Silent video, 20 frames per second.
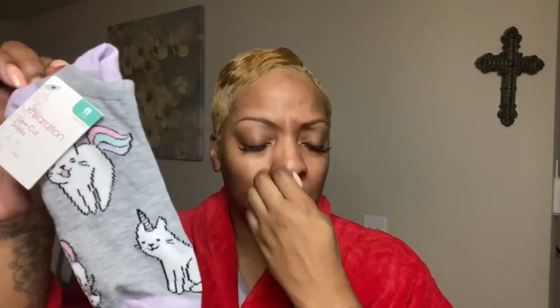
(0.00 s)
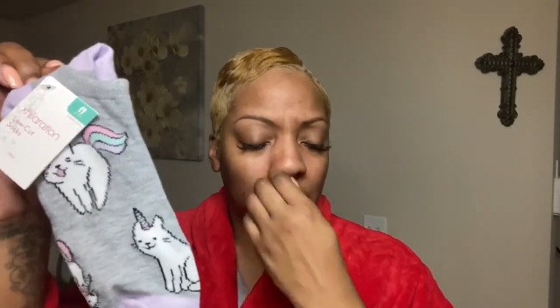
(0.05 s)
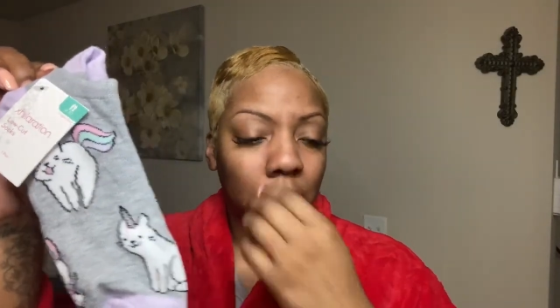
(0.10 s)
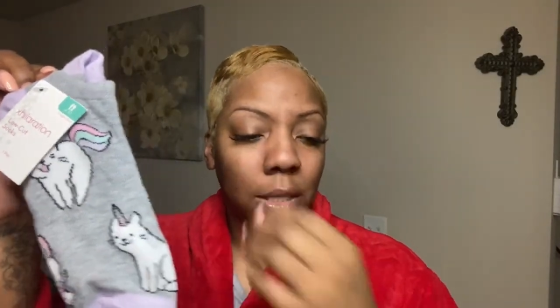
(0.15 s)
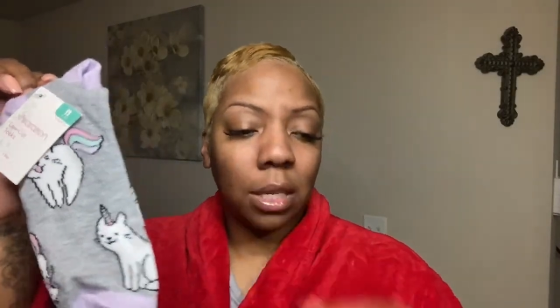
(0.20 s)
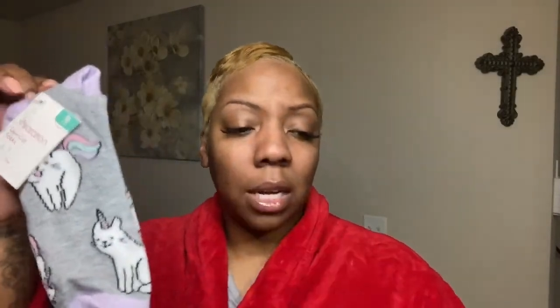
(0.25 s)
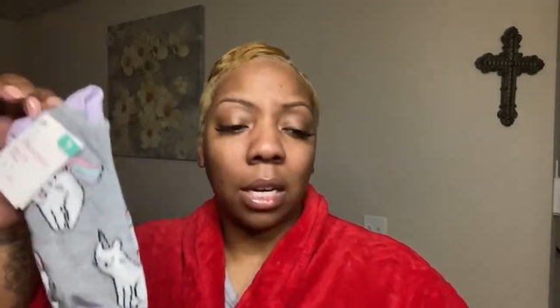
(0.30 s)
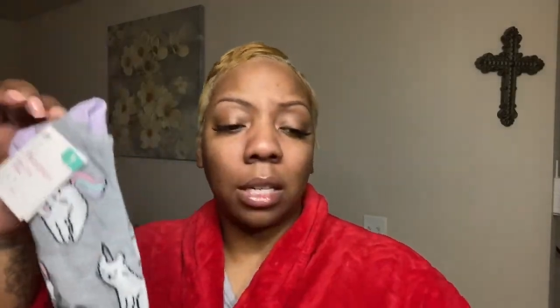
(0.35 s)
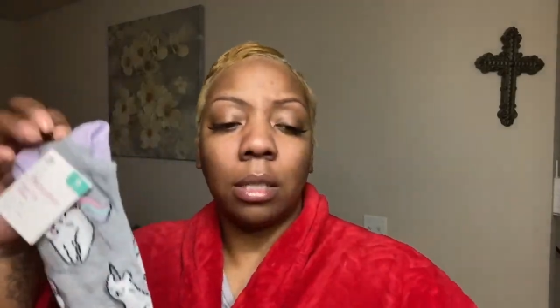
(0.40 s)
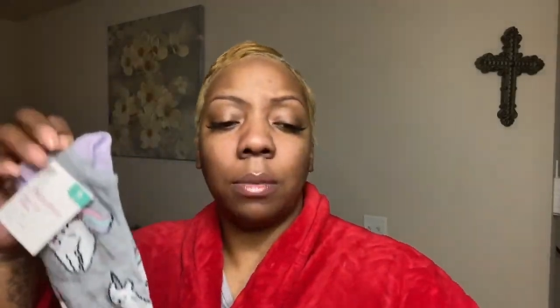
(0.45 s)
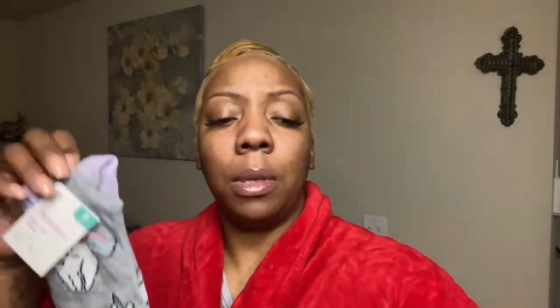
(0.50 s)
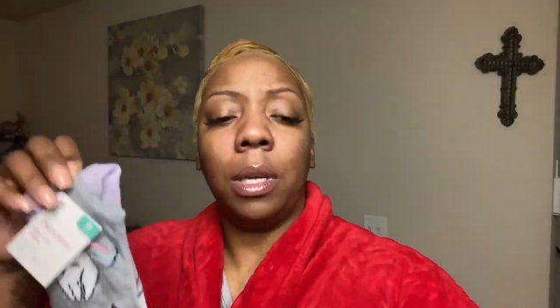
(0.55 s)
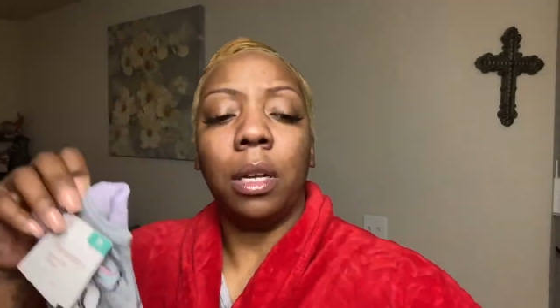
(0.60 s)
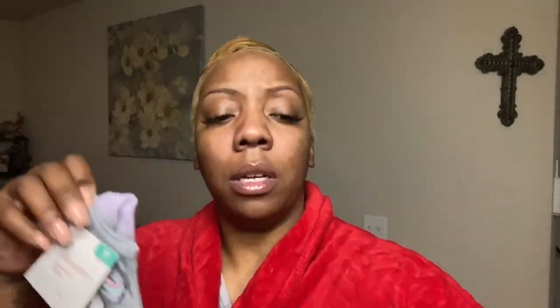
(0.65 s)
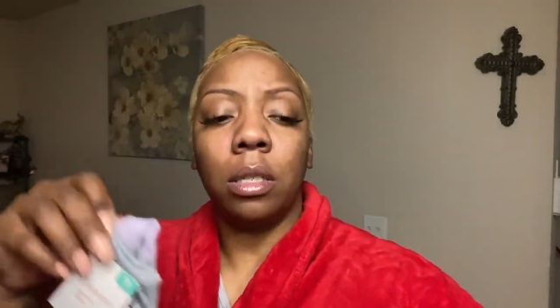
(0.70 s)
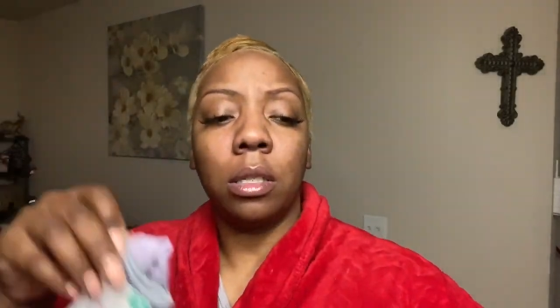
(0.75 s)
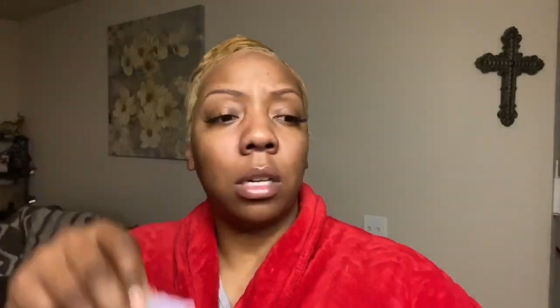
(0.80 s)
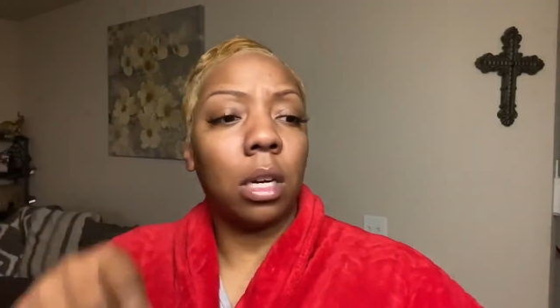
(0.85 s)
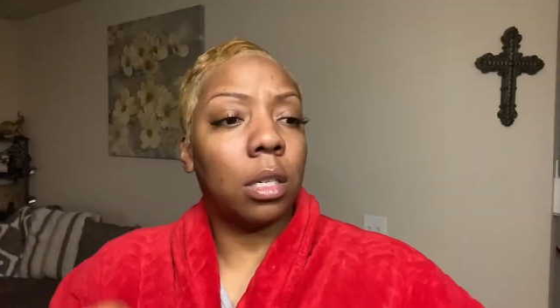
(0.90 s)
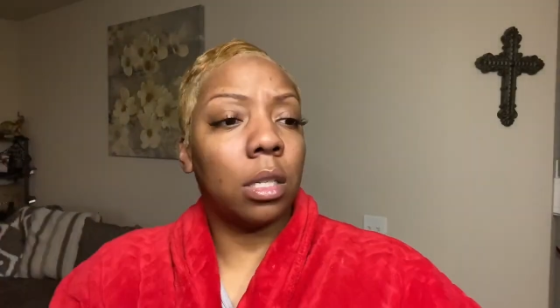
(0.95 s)
of socks
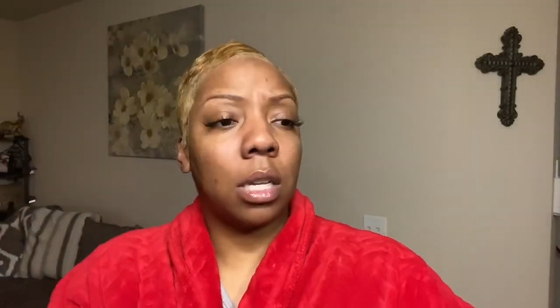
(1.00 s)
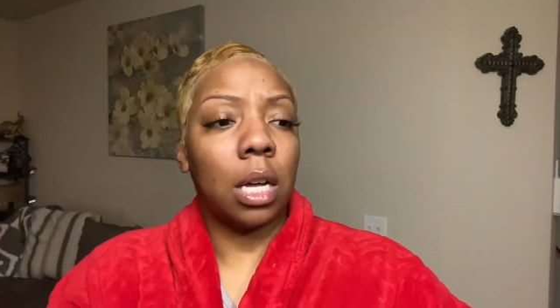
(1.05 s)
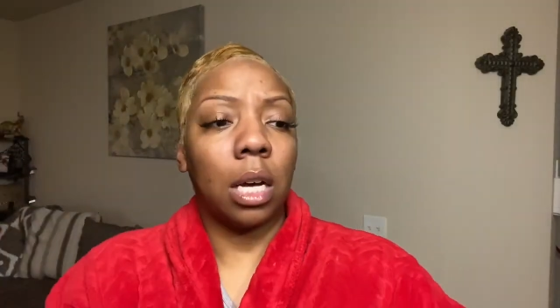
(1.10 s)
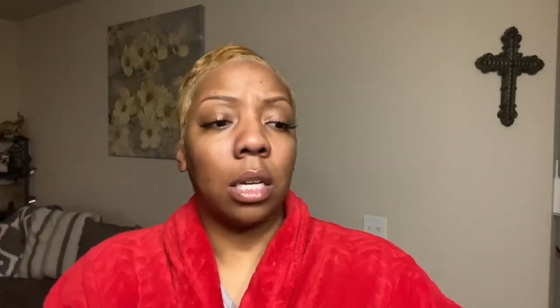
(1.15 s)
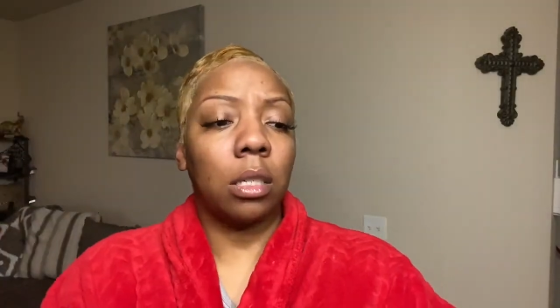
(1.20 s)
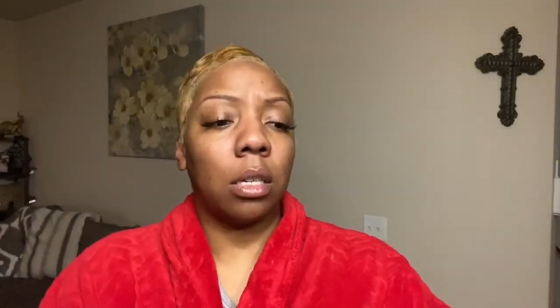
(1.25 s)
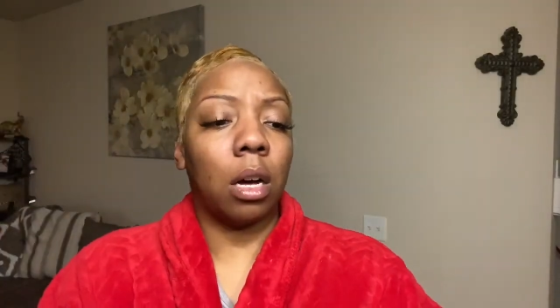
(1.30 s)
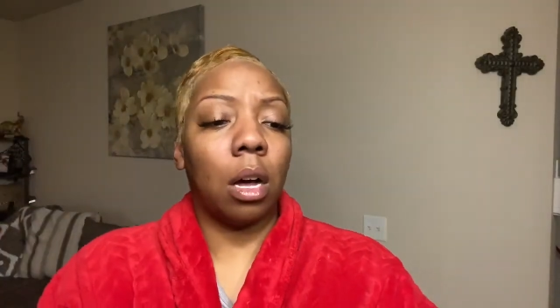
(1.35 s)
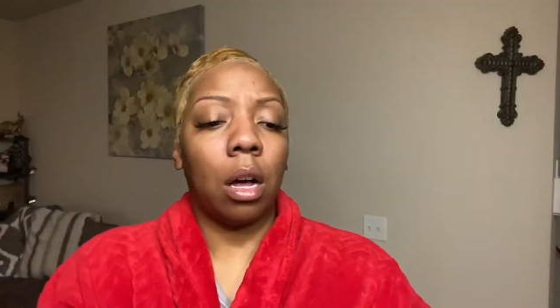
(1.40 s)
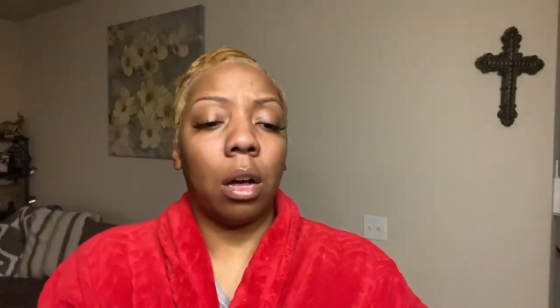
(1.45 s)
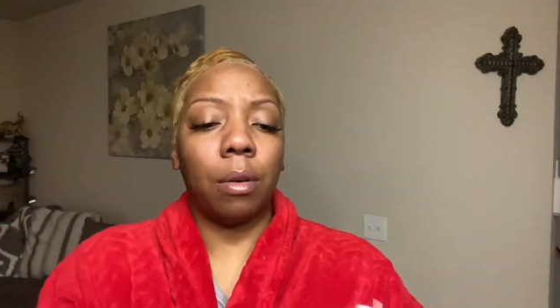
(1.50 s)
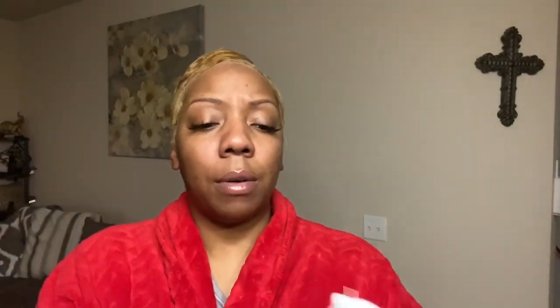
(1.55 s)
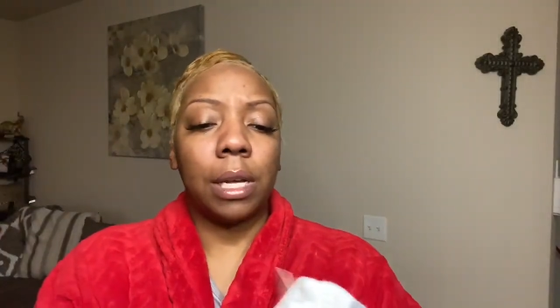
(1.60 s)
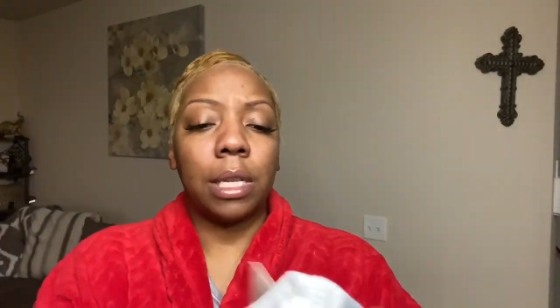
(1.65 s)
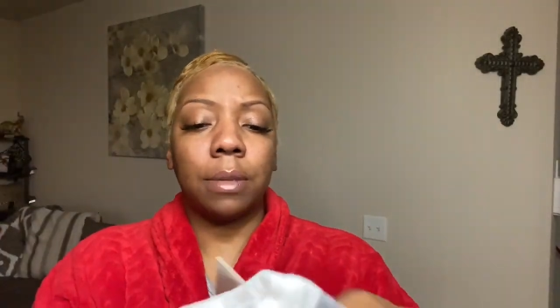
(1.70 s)
because her socks are always